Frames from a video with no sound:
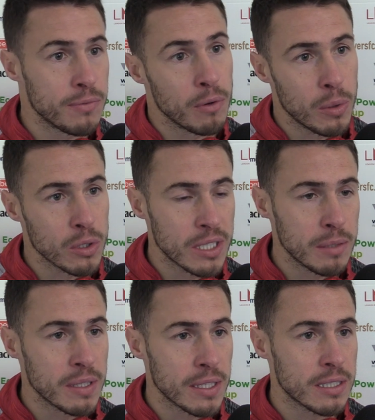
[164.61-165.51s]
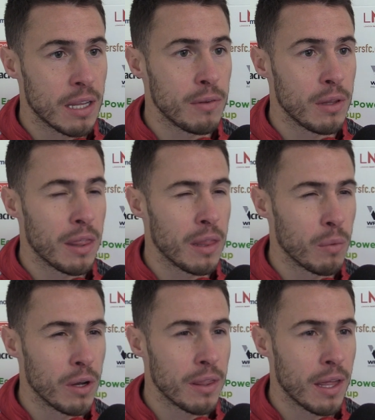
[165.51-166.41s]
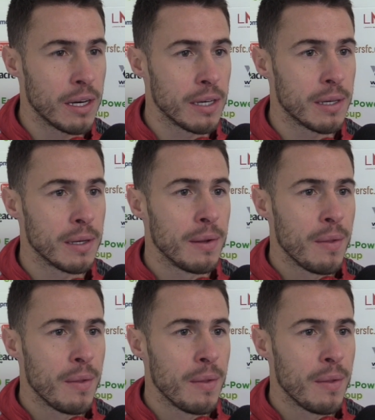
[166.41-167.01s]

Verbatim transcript: football teams at this level than they were then, and